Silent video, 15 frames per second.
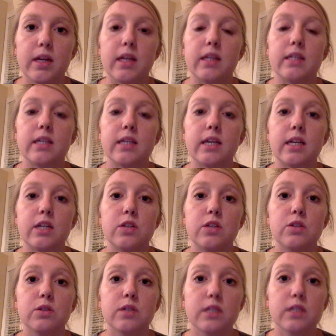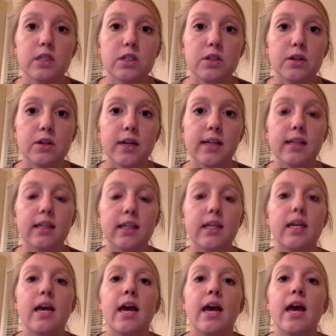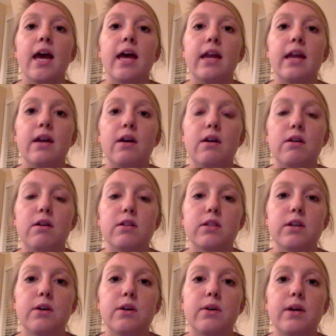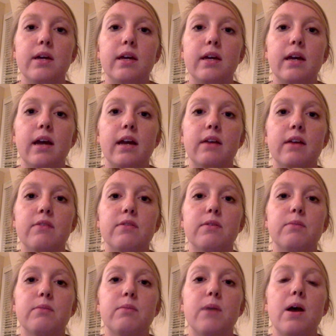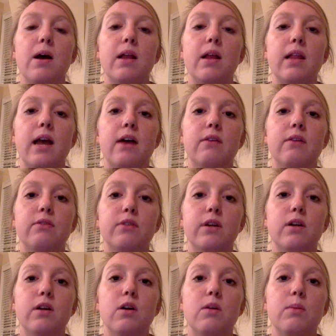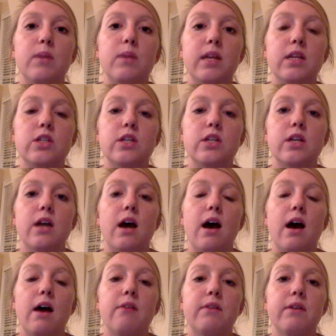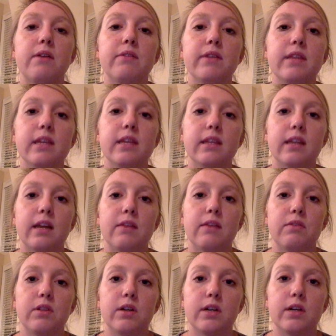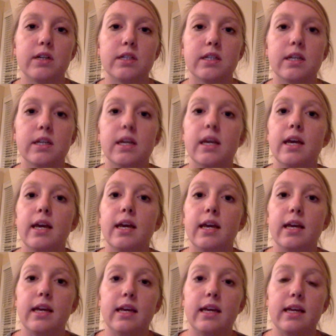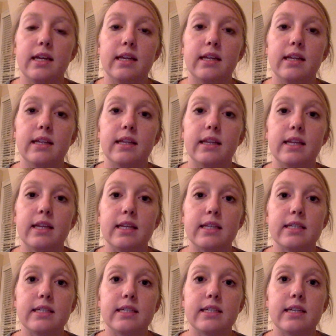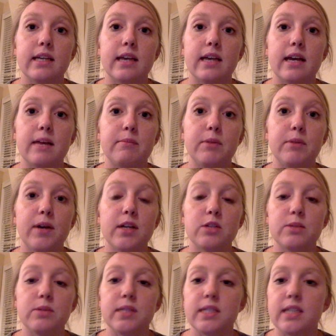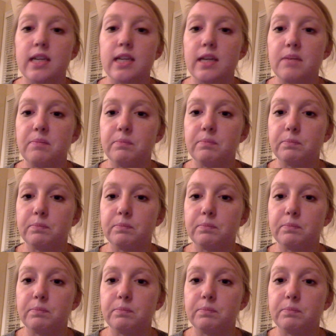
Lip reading: It cited sources correctly, and also it kind of allowed for a culmination of everything that I've learned in this graduate study.